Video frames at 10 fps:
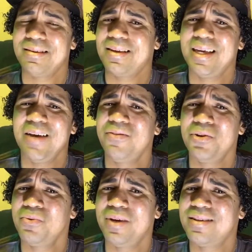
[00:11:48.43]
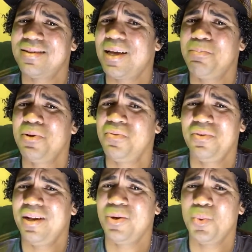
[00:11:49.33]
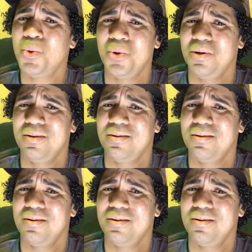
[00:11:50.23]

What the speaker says: Kevin Durant's not built for that award.